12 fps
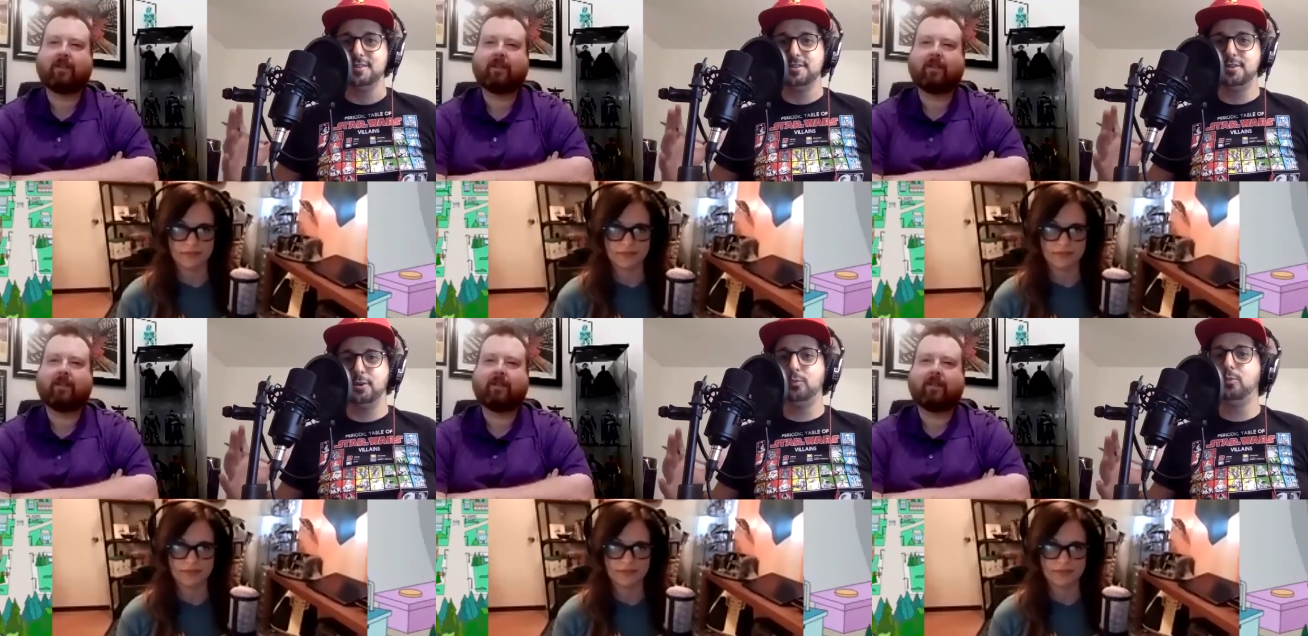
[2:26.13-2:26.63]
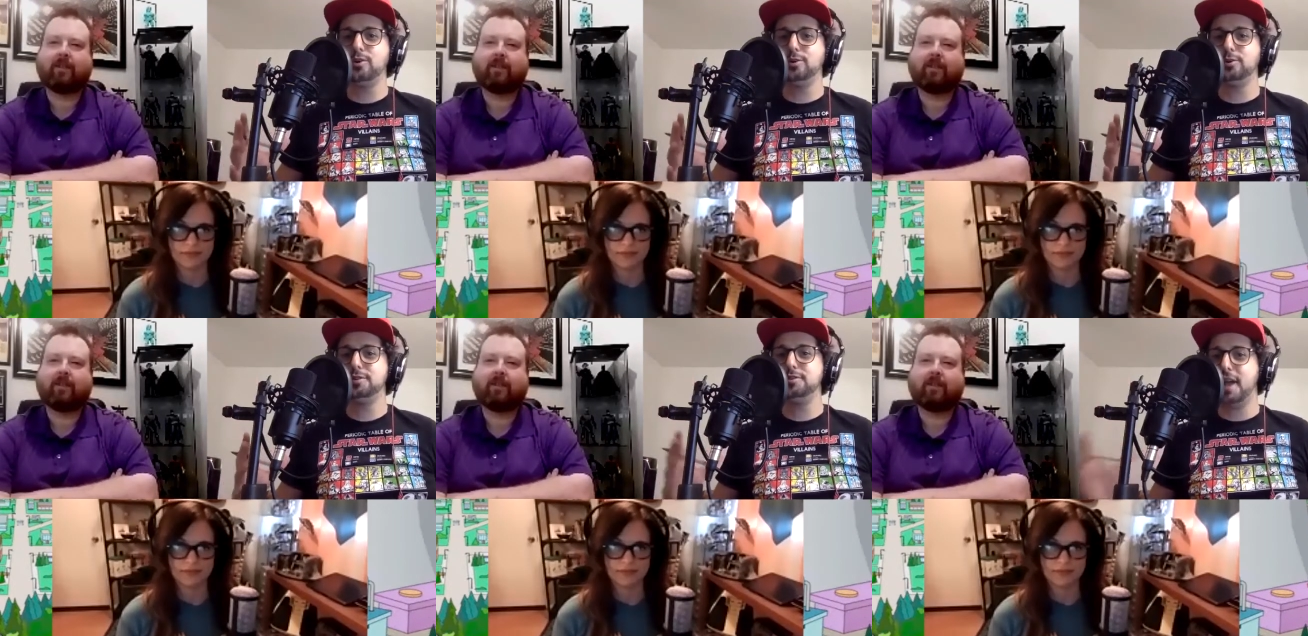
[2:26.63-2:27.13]
Speaker 1: the
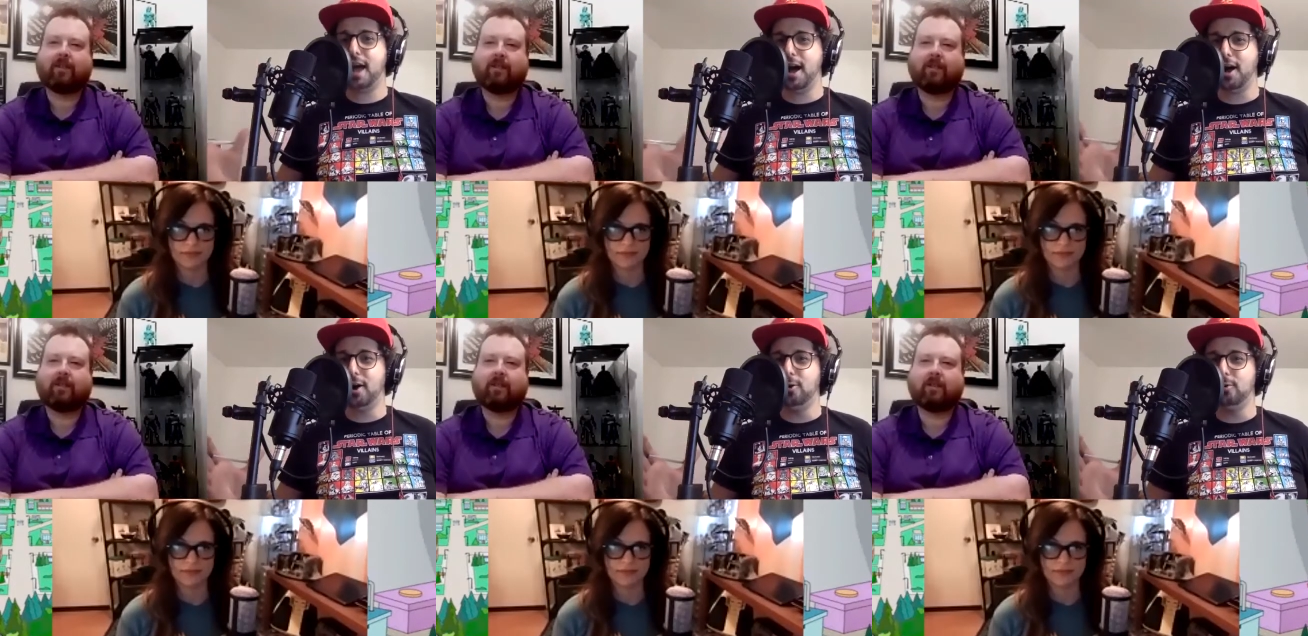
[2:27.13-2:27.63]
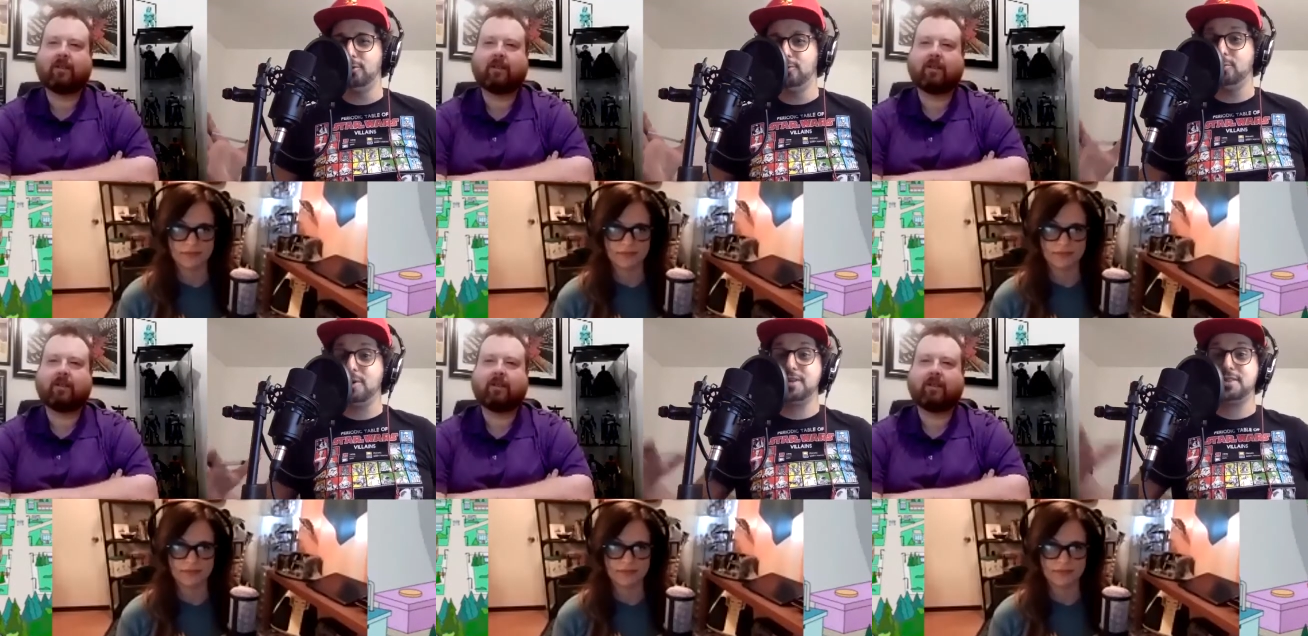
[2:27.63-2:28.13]
world now
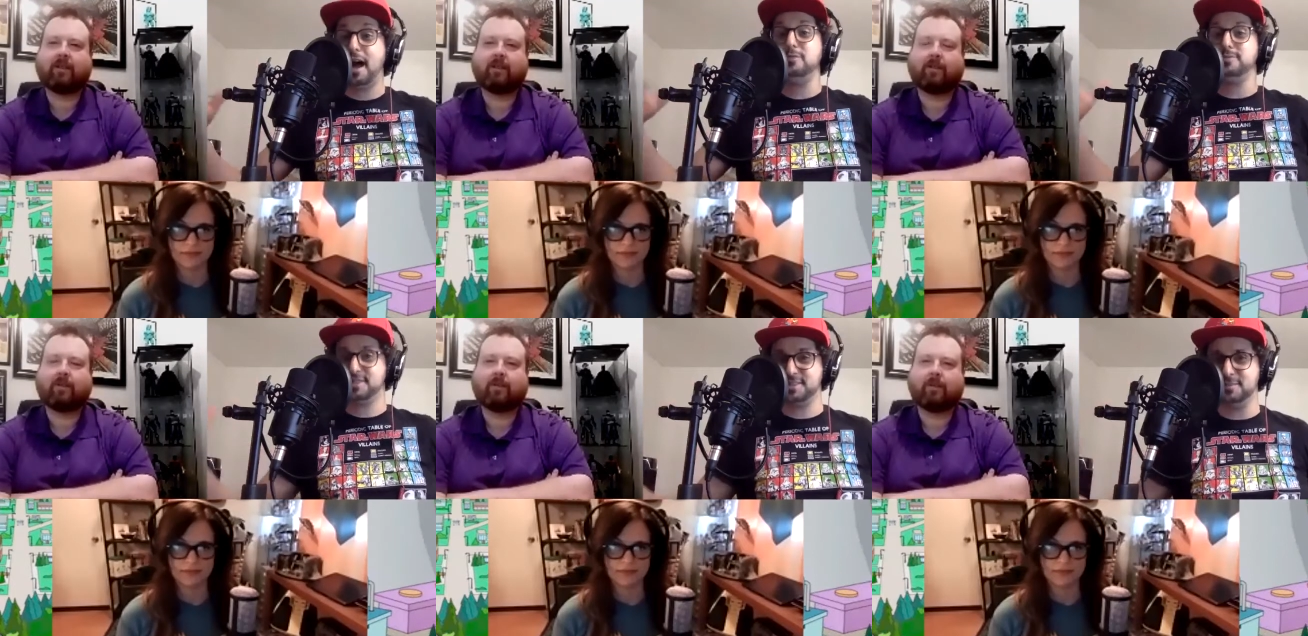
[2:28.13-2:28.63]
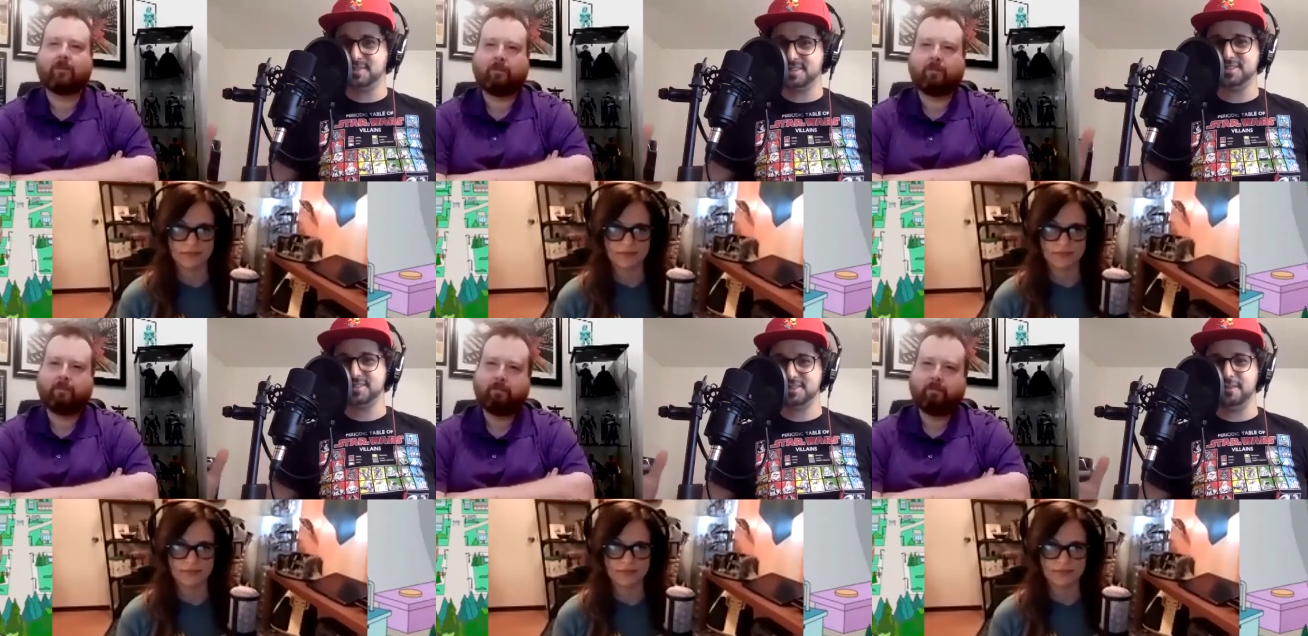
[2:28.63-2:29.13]
without
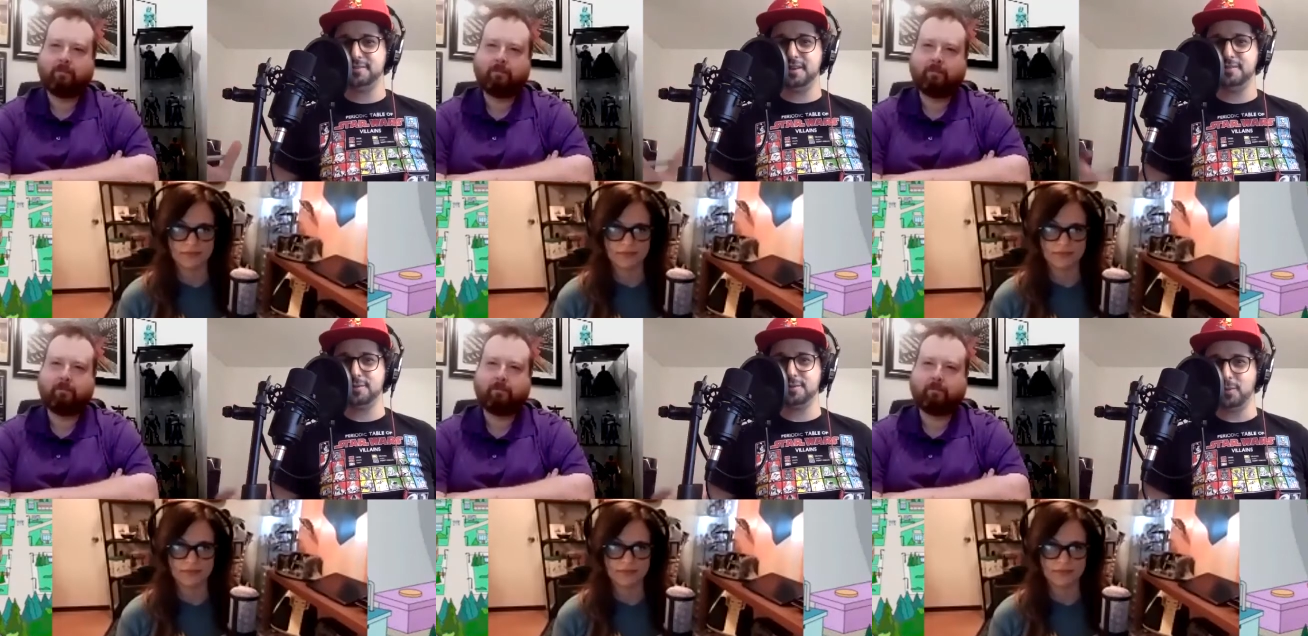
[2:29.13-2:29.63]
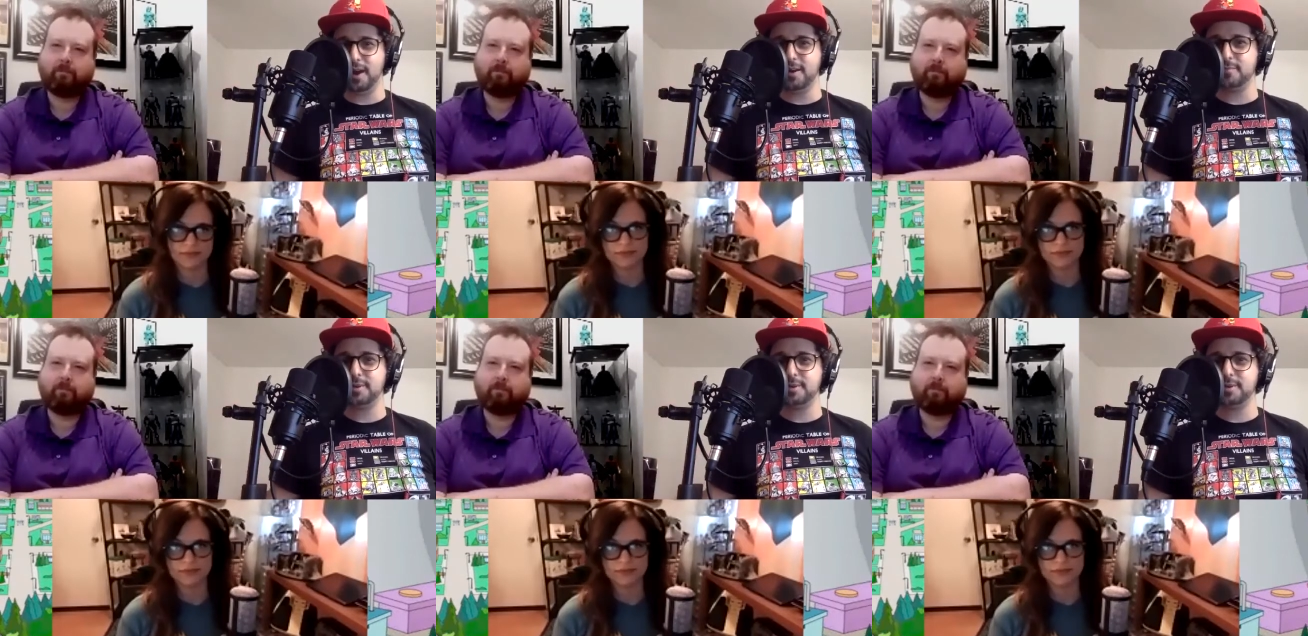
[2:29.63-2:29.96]
Simpson stuff everywhere.